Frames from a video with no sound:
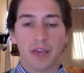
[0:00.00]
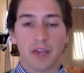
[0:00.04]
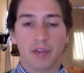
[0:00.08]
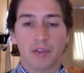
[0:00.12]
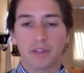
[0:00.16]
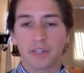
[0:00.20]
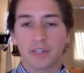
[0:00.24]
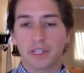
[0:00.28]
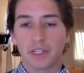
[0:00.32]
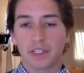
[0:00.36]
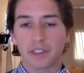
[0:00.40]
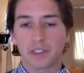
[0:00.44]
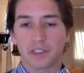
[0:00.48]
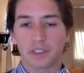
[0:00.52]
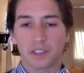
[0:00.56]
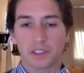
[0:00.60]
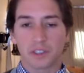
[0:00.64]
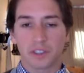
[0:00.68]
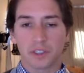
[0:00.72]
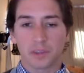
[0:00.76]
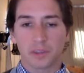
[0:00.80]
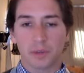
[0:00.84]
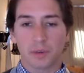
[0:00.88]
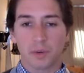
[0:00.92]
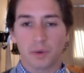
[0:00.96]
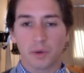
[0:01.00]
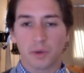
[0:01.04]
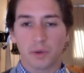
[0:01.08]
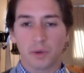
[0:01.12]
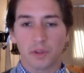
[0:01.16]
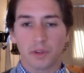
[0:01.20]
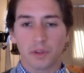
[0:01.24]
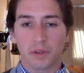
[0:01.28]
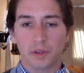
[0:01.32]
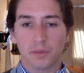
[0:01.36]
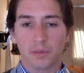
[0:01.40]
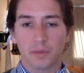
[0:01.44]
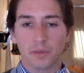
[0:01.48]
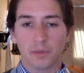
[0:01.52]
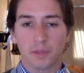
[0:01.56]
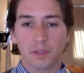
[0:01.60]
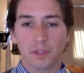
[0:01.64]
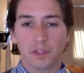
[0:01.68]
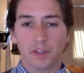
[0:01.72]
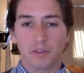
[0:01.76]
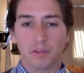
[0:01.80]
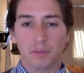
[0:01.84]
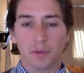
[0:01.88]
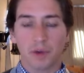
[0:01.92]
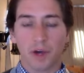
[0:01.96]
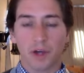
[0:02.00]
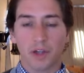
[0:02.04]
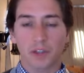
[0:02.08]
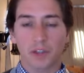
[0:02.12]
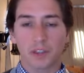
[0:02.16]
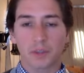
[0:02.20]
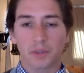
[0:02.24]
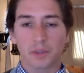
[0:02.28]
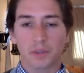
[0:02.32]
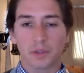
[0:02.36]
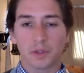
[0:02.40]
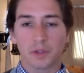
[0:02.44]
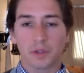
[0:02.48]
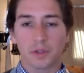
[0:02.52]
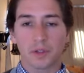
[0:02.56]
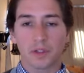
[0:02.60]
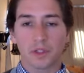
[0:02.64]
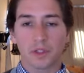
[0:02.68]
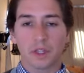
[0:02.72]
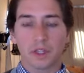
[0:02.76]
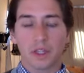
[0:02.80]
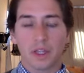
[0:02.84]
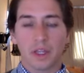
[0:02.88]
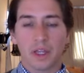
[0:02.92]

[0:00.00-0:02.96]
evidence to support them if possible.